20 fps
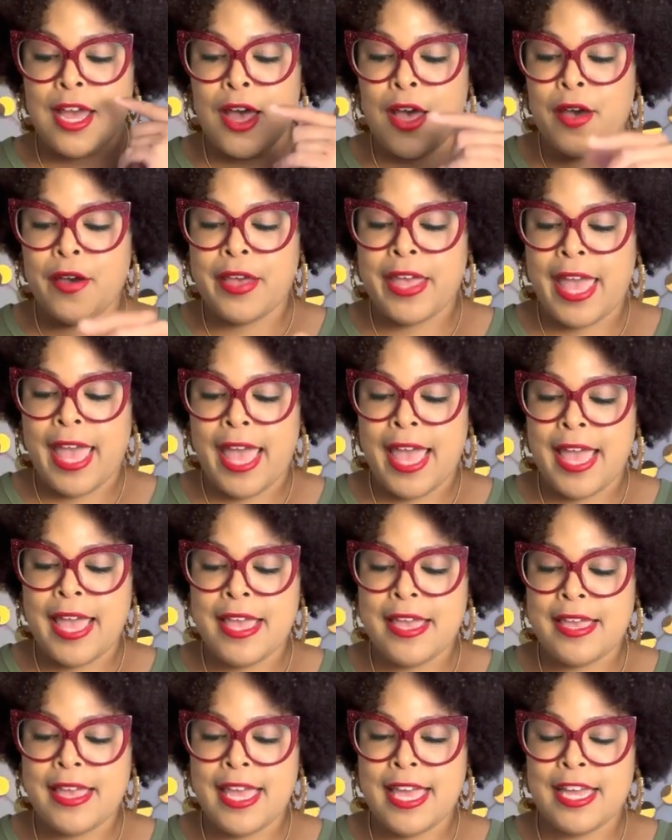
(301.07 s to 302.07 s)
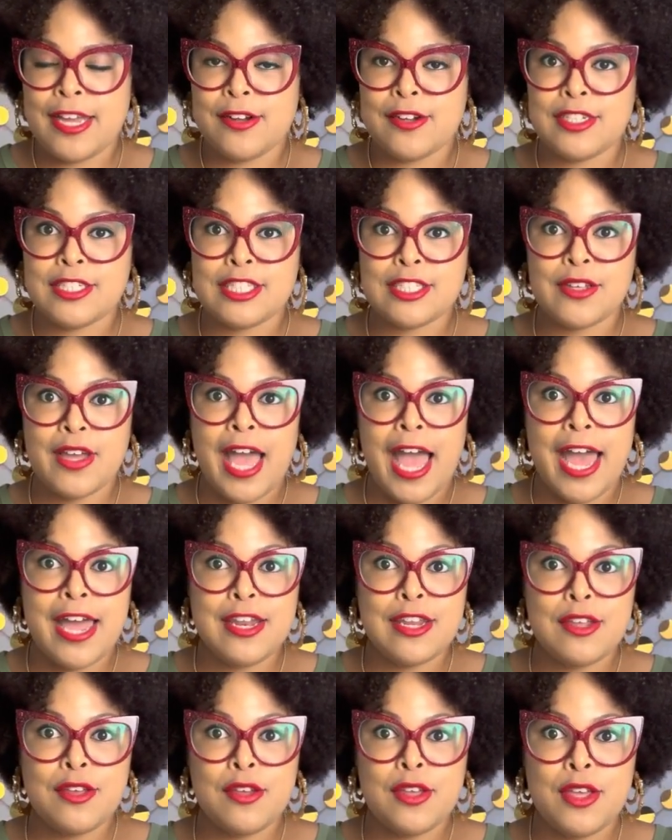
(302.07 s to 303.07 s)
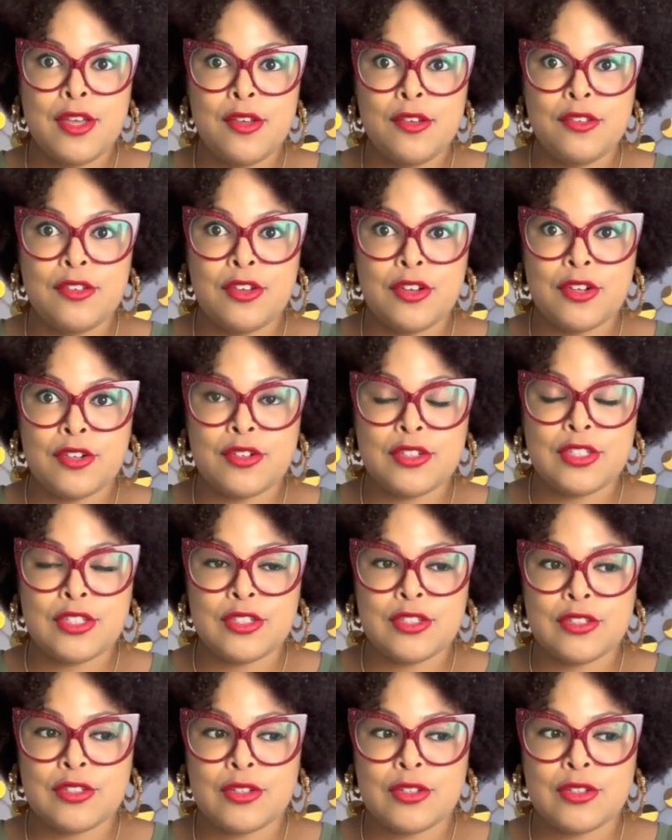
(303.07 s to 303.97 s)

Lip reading: Okay, and crystal, how do you use your crystal